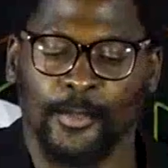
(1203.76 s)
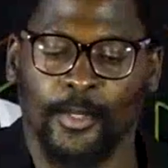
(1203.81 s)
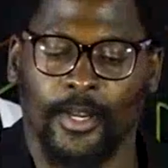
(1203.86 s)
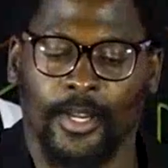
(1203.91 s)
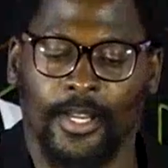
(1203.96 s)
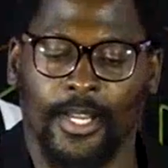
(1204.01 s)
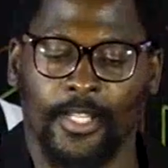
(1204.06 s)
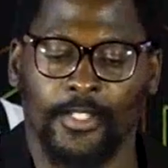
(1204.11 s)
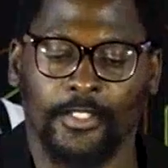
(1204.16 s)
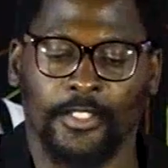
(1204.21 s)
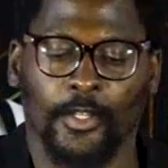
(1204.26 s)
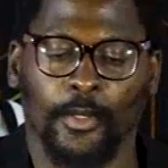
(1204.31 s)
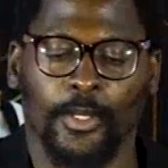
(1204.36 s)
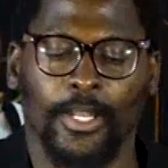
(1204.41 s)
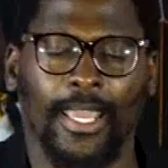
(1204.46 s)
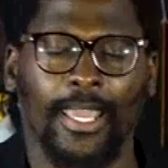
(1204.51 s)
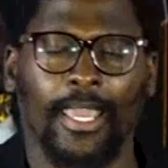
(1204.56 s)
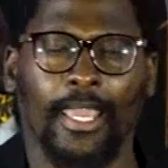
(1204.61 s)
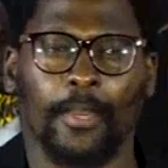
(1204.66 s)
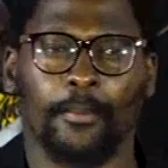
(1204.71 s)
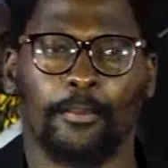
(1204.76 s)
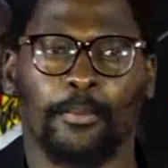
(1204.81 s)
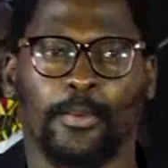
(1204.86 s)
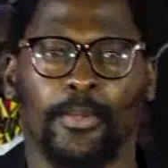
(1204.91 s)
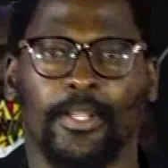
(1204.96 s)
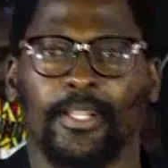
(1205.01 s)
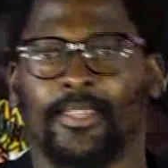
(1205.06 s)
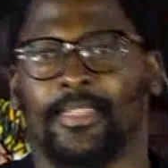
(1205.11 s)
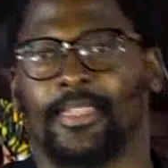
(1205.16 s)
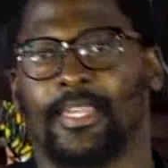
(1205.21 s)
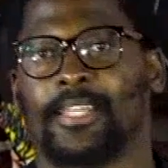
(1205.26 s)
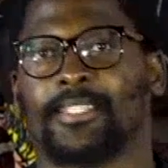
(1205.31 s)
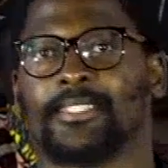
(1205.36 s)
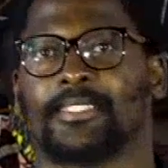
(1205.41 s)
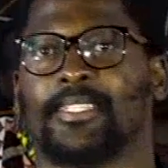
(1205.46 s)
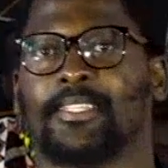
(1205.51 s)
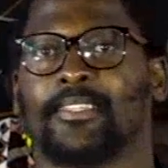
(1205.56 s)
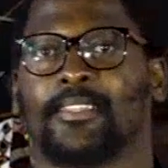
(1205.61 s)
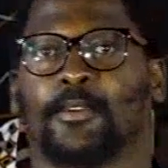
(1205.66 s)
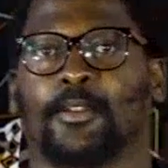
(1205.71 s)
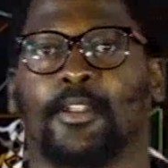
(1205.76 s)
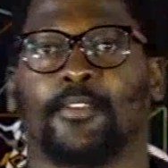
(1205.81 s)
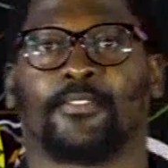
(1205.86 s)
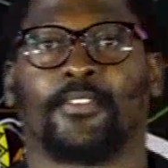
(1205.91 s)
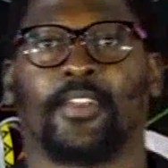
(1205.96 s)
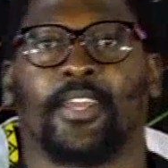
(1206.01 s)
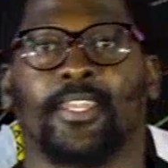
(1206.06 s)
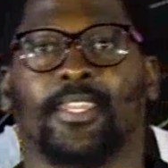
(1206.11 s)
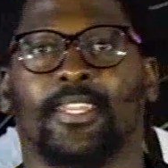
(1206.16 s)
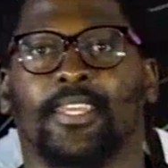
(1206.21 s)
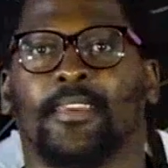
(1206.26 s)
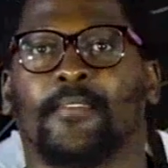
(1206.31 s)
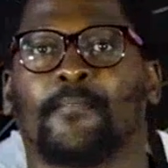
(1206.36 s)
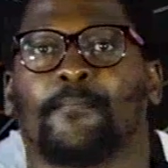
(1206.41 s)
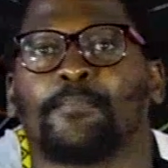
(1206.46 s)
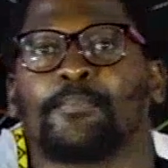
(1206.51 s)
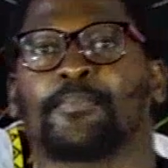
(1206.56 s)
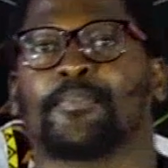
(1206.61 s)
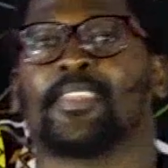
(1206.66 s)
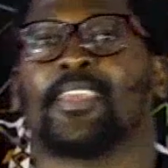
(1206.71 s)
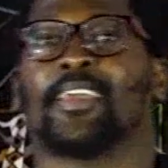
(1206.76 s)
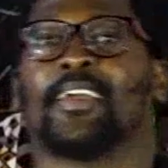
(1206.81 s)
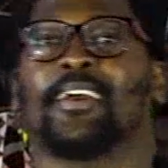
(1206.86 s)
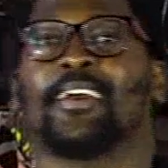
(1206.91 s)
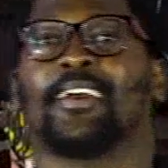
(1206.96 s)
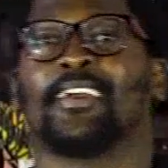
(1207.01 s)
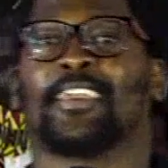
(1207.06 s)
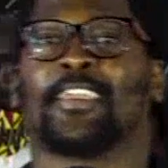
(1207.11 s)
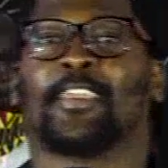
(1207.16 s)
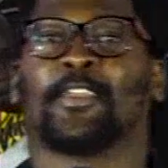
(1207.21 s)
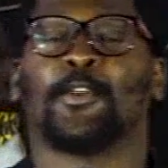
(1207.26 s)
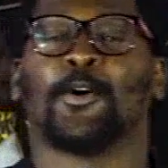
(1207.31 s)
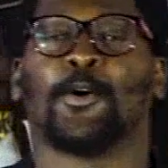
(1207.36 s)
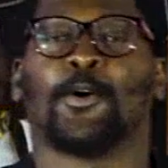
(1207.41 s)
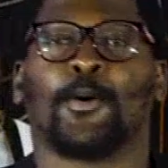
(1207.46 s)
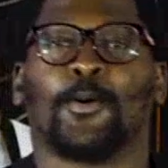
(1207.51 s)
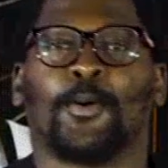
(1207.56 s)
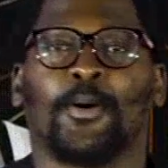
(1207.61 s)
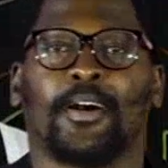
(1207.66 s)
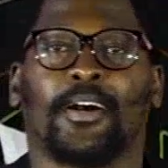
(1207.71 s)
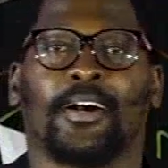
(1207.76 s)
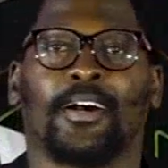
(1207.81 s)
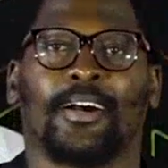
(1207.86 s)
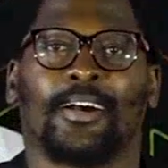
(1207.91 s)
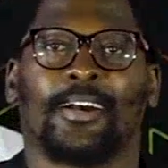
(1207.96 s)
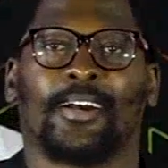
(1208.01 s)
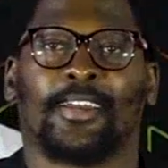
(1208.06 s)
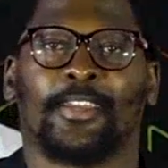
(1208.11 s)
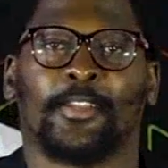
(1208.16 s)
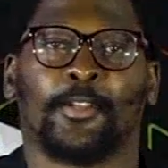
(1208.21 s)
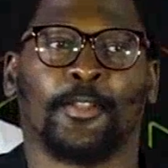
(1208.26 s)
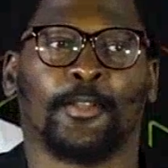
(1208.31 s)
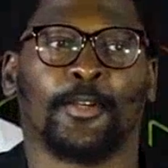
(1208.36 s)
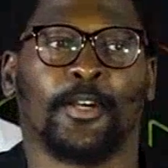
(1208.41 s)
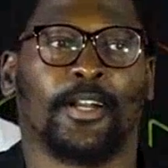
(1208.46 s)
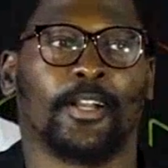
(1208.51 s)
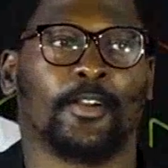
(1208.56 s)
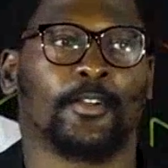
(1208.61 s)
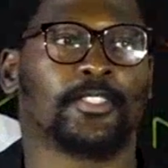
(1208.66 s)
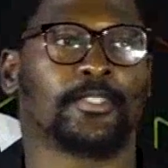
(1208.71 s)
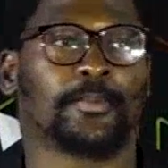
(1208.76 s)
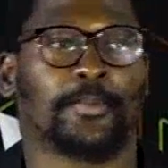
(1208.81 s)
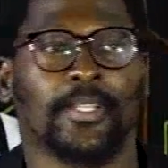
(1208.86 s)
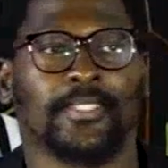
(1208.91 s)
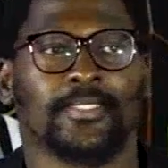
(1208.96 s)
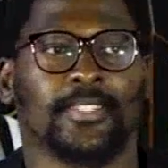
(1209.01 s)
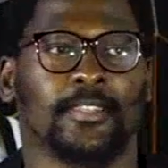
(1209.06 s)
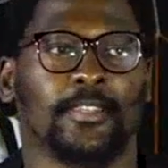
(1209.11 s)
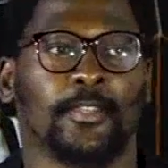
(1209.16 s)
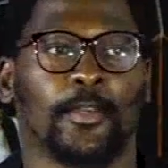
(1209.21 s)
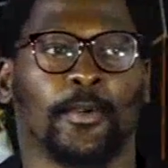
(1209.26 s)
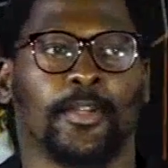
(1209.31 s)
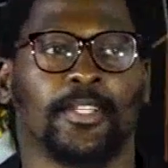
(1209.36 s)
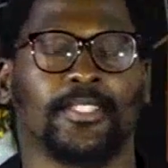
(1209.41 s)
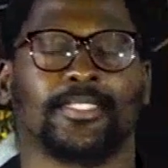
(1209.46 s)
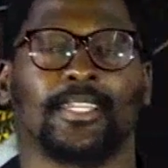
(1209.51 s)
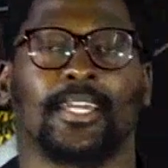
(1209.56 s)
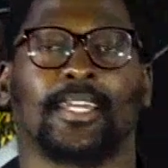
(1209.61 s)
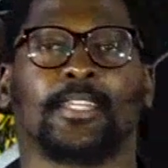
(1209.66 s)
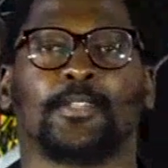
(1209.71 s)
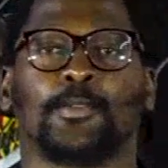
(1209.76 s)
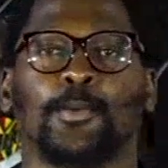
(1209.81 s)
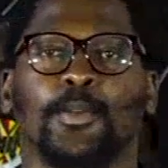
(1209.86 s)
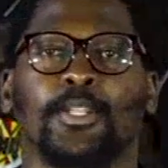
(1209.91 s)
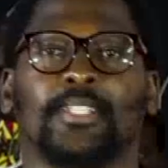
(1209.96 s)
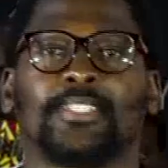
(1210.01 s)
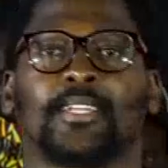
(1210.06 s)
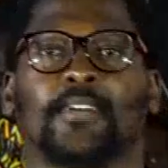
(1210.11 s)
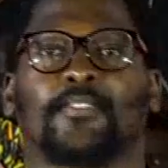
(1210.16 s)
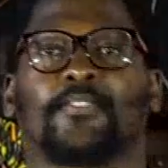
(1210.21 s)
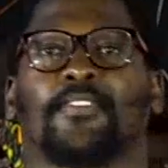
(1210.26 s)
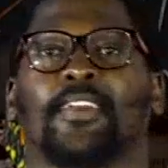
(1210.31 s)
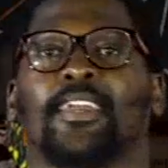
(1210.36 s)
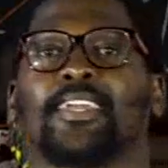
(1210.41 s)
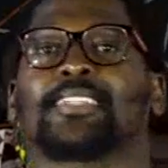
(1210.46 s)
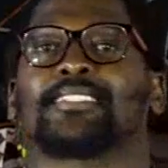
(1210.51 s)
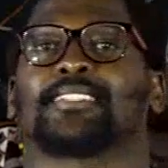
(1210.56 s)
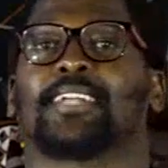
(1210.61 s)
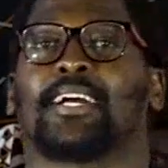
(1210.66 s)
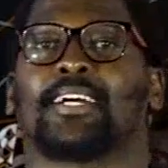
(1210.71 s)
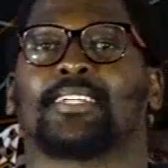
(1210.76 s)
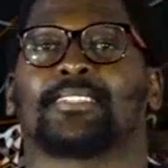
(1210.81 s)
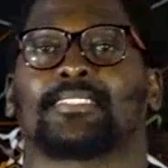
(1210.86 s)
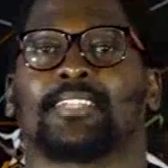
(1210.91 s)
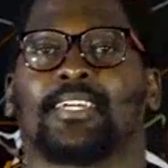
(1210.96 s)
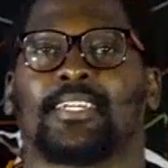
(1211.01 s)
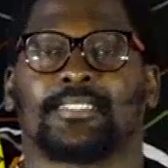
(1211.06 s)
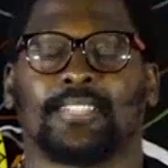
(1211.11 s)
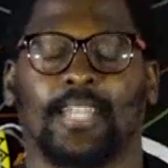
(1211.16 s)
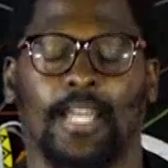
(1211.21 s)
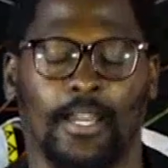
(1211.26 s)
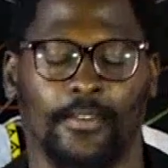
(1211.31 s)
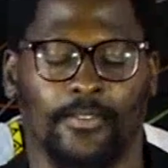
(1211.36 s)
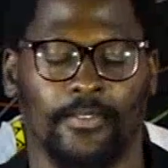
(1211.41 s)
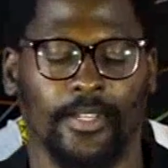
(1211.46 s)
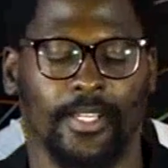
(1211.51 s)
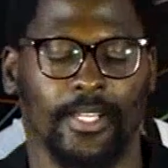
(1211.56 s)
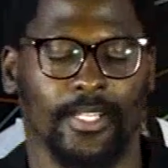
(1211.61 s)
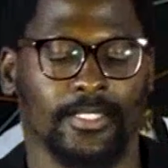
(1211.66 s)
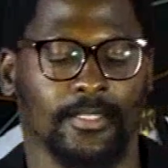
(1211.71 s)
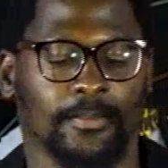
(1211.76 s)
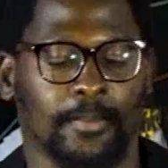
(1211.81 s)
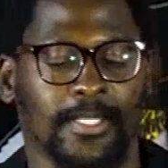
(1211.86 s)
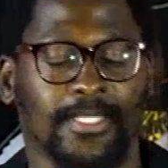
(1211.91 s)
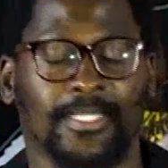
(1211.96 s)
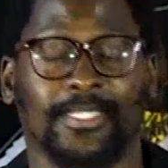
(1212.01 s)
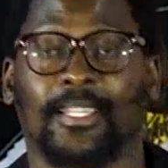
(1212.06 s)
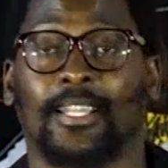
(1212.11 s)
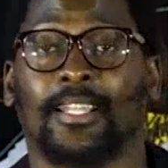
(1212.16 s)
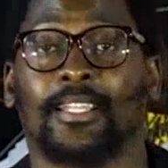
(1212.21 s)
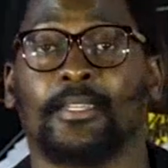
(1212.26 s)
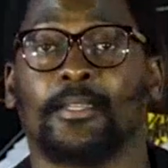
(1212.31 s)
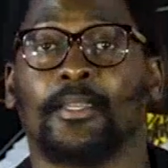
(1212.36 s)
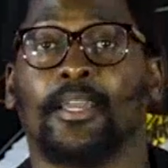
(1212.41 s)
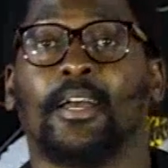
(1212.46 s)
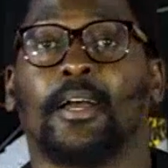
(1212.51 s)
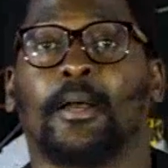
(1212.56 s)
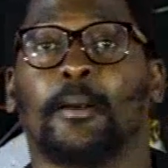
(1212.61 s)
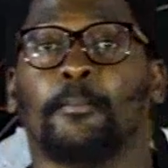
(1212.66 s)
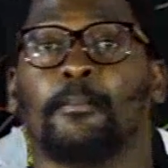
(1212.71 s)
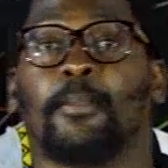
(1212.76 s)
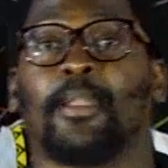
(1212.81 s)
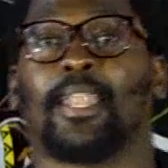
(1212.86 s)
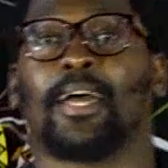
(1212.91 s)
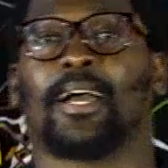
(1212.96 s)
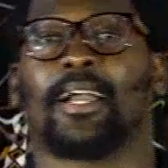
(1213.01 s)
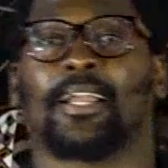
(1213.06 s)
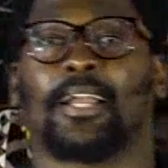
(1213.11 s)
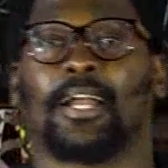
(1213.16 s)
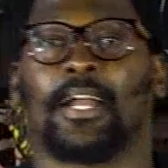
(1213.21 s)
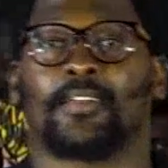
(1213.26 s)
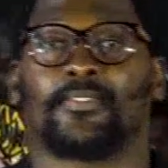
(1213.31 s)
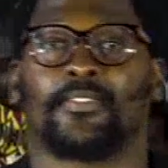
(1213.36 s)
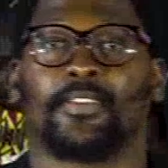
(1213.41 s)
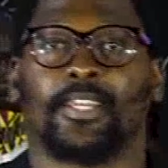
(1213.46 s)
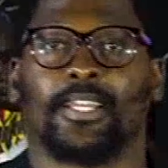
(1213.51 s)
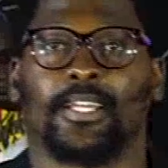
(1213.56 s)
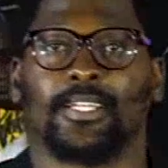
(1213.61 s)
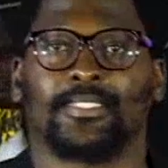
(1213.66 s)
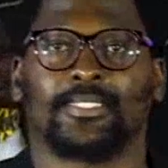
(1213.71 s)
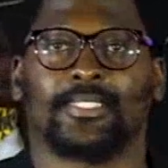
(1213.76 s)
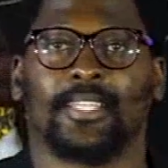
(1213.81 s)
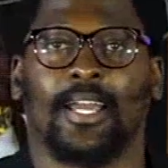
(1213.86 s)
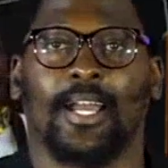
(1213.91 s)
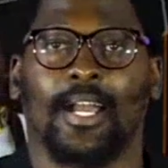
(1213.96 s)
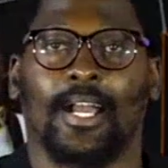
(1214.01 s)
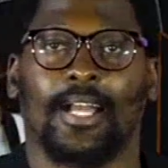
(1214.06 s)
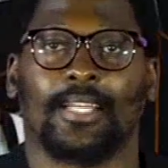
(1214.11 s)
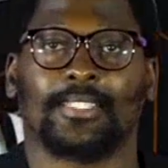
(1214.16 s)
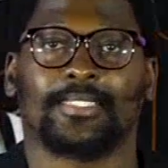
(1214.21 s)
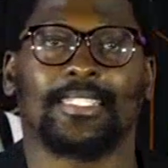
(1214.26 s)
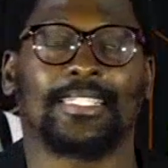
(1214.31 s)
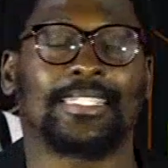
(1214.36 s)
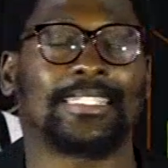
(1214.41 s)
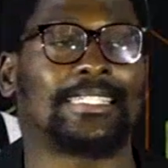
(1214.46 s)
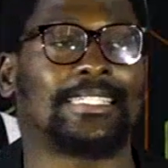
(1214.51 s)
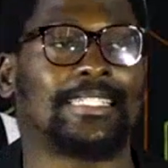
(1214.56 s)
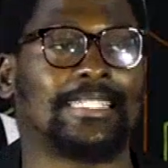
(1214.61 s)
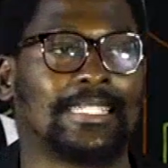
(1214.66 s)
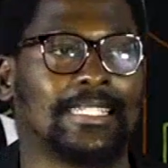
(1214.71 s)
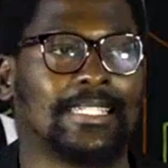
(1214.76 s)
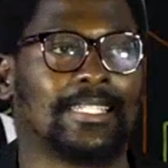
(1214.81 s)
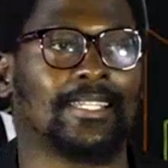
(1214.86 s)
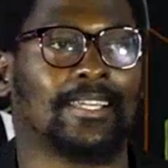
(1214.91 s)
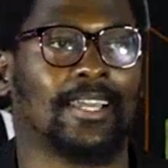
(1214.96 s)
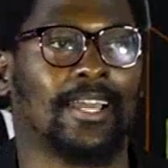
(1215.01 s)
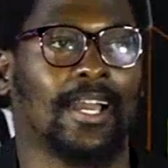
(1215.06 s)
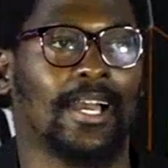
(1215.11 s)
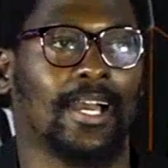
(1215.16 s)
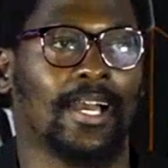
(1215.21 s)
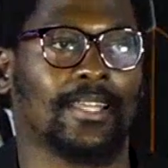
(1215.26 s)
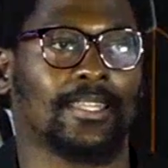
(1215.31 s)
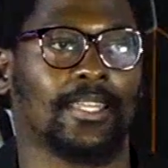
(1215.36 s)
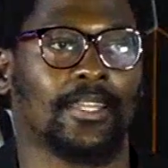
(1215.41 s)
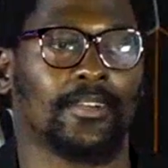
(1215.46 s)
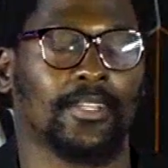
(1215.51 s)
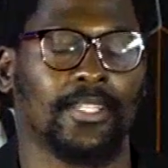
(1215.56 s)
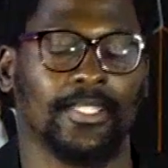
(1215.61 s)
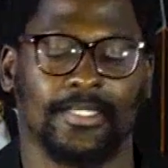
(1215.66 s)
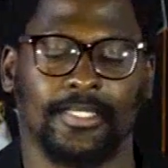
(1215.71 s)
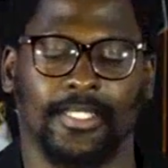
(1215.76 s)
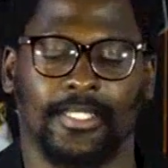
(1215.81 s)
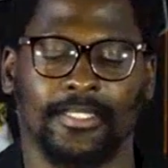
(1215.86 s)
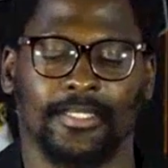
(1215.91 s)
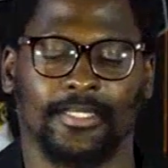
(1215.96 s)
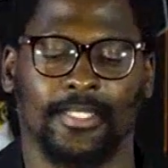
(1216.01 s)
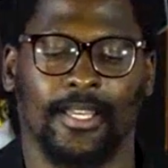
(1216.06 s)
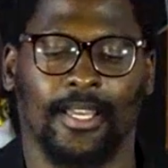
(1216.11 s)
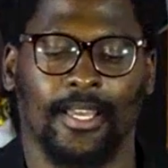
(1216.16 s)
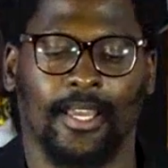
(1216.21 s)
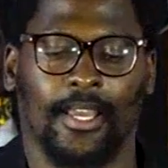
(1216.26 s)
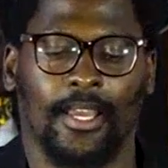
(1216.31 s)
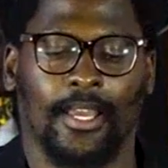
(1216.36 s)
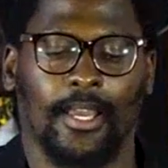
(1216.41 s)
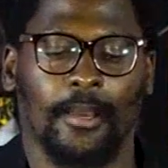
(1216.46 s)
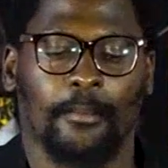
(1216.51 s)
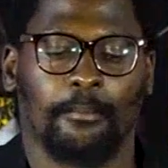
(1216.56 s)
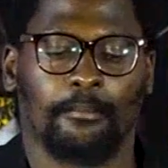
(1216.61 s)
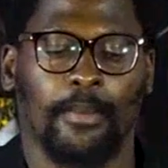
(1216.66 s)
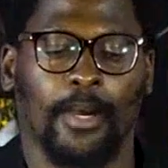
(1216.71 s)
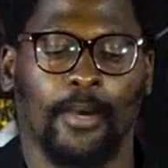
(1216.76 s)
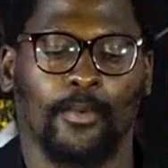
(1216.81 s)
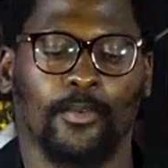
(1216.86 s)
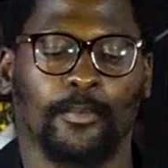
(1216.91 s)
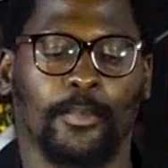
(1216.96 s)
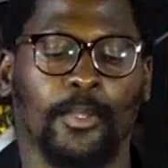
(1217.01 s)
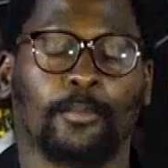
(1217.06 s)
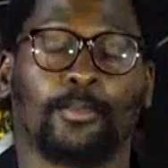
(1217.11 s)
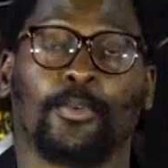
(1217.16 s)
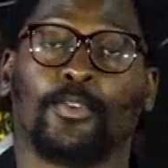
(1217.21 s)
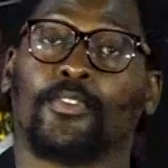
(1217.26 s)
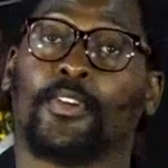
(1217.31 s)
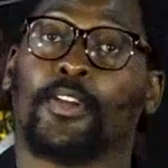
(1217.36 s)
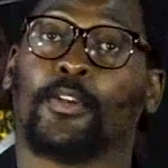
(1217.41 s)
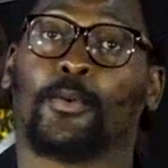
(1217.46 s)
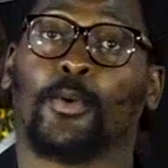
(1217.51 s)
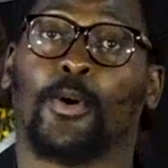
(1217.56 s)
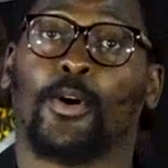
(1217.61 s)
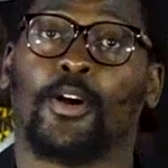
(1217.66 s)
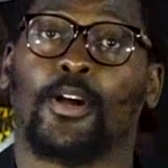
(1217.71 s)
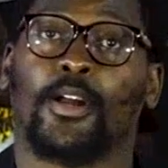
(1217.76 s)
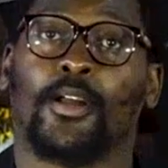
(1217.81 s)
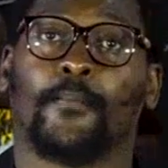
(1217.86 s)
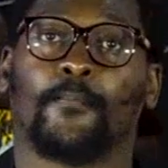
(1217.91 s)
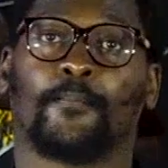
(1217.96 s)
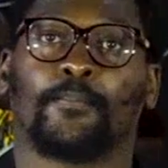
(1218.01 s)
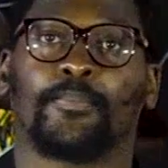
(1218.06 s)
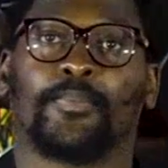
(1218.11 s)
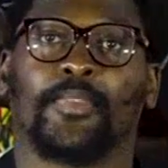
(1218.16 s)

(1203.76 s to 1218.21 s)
to our country on April 13th on a Friday. You know, uh, you know, there were conspiracy theories that it wouldn't affect us as Africans, particularly black Africans, as it did other races. But we've been proven wrong.